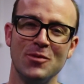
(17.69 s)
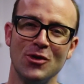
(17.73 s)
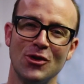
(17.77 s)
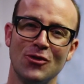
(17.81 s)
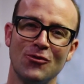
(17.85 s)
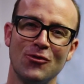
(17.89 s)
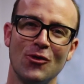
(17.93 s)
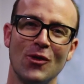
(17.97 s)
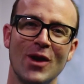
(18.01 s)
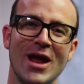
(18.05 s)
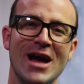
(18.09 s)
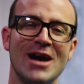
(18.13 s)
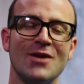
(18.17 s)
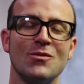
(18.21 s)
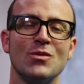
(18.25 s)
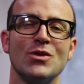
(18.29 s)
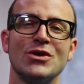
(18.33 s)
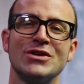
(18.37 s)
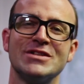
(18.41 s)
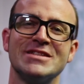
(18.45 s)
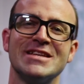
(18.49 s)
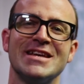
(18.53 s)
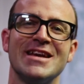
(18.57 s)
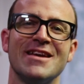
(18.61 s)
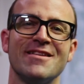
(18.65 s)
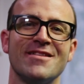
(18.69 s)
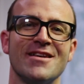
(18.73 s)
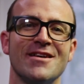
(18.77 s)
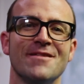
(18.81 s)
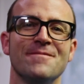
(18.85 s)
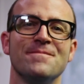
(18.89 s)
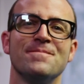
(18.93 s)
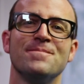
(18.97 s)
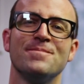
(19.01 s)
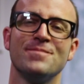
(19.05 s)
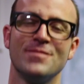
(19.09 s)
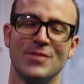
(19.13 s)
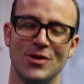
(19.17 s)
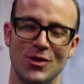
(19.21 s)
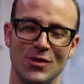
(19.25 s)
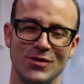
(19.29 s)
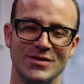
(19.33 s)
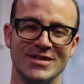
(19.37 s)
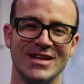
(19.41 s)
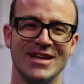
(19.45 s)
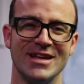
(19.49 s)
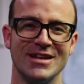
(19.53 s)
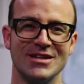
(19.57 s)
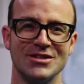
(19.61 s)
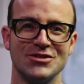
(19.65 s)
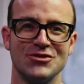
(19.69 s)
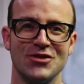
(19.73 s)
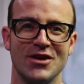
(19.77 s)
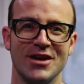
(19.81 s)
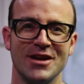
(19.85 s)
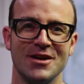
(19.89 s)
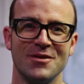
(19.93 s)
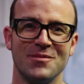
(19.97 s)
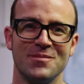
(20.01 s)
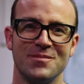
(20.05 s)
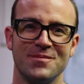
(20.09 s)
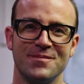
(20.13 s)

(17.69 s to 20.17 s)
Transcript: beautiful artwork together using Illustrator.